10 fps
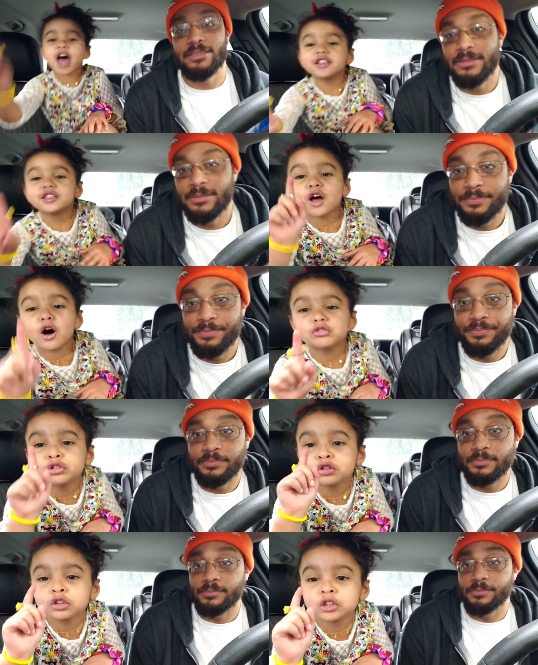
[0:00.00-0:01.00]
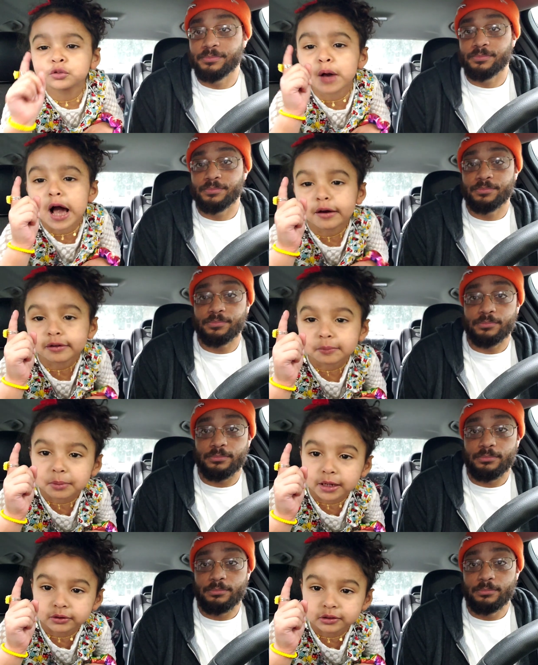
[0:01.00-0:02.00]
Speaker 1: And don't do this without your
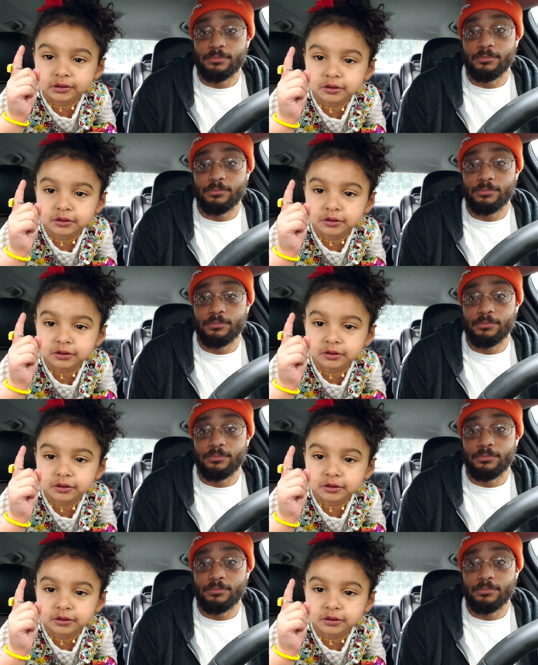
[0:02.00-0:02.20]
parents.